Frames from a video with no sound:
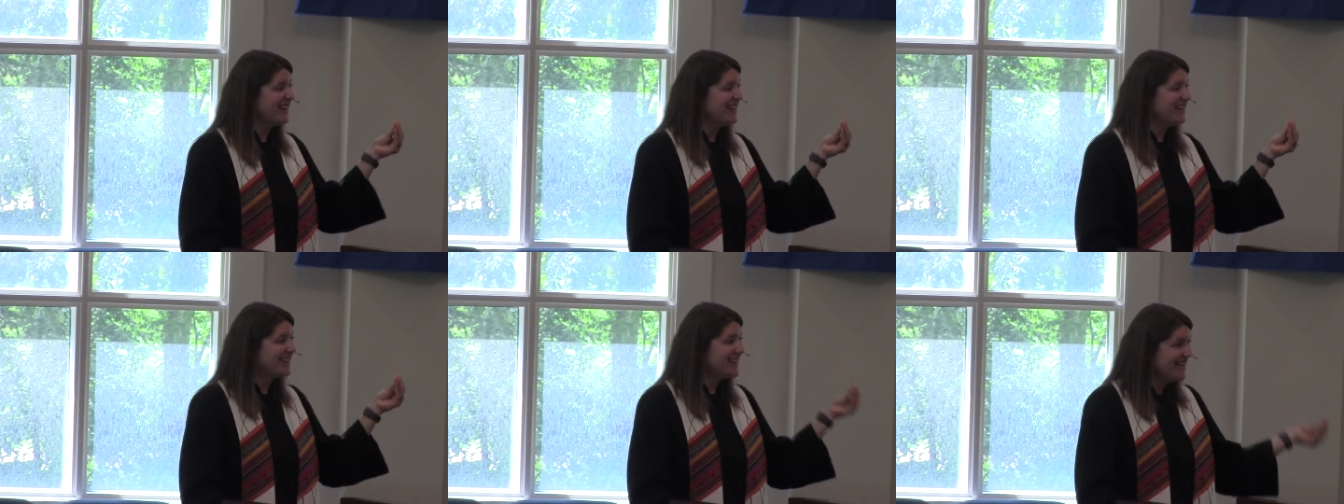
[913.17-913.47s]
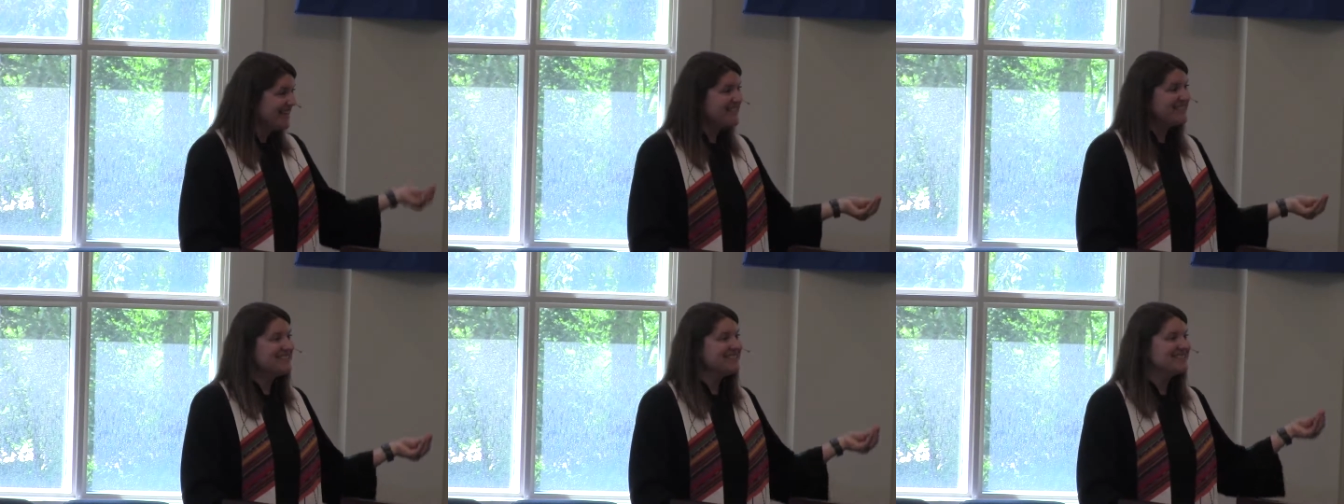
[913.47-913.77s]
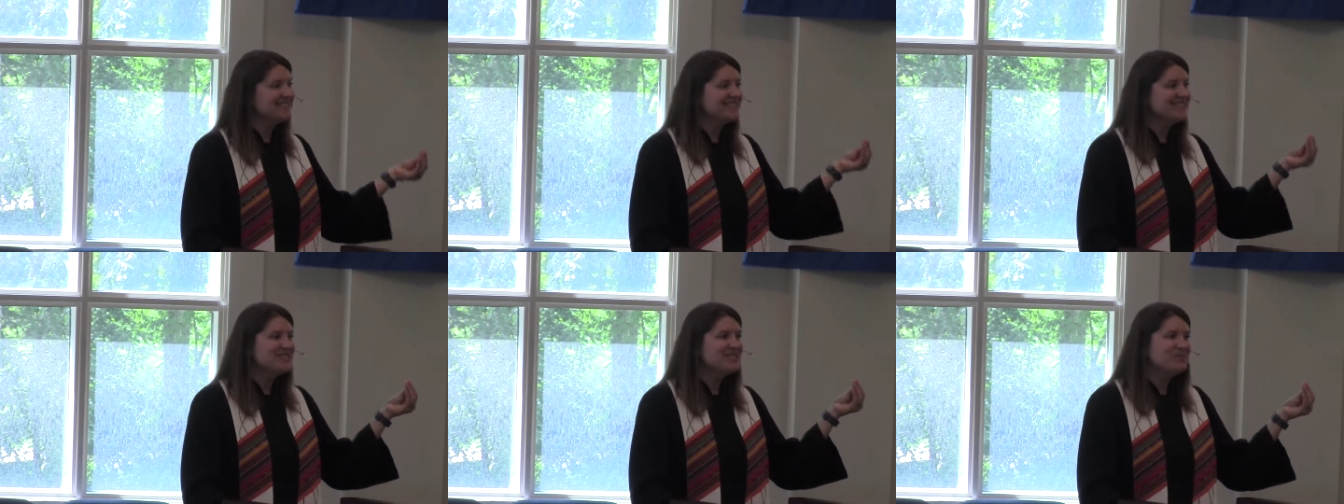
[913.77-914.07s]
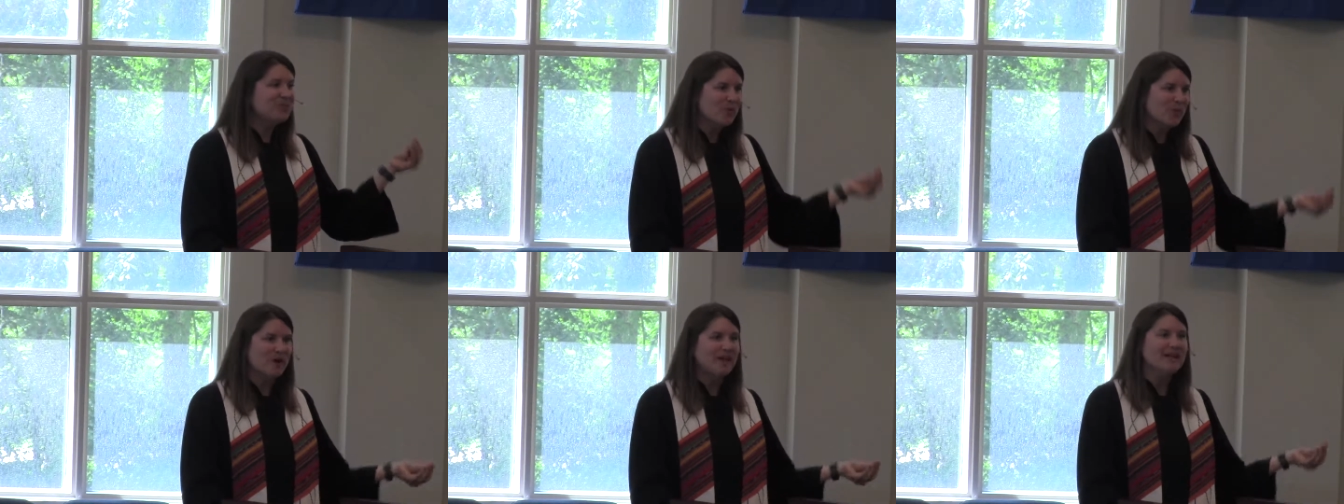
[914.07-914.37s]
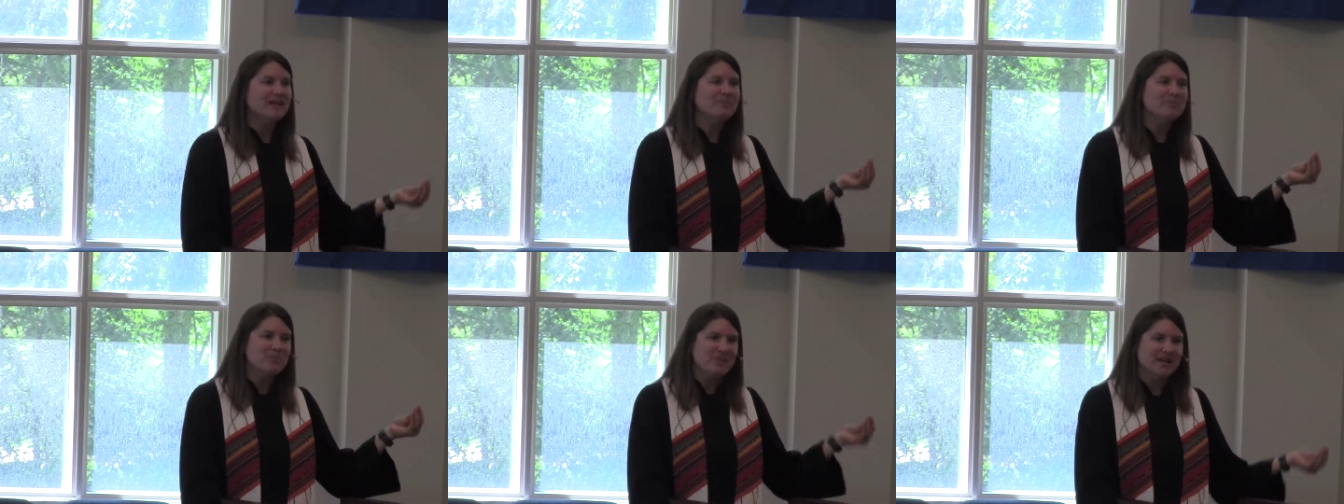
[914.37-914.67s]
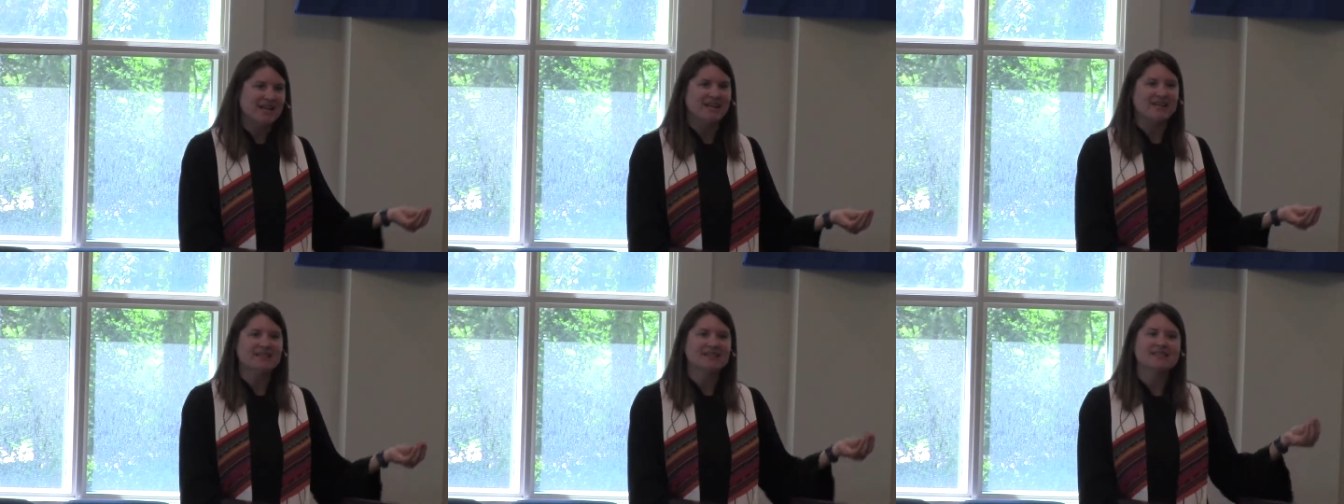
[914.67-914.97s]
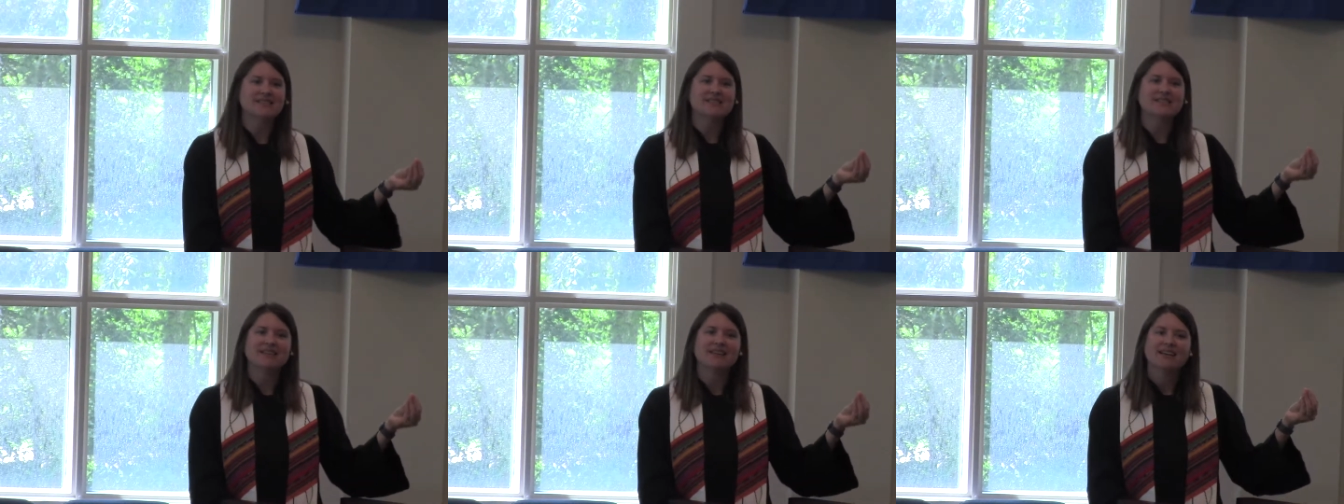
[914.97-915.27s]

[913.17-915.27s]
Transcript: this is what it means